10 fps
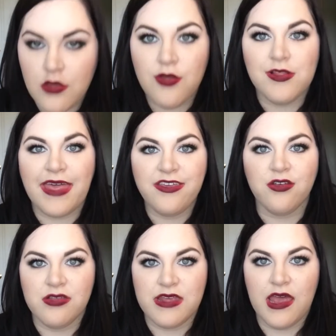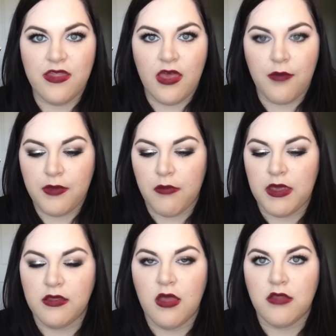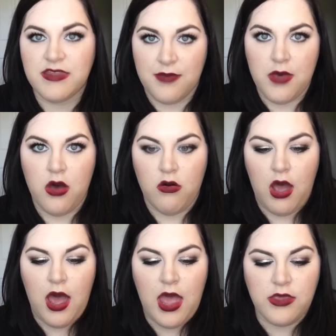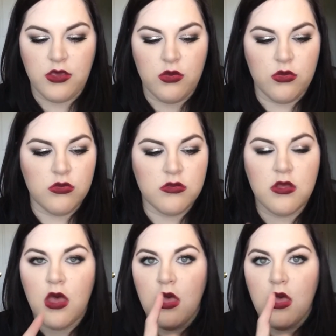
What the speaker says: So like you'll see in the upcoming demo, I used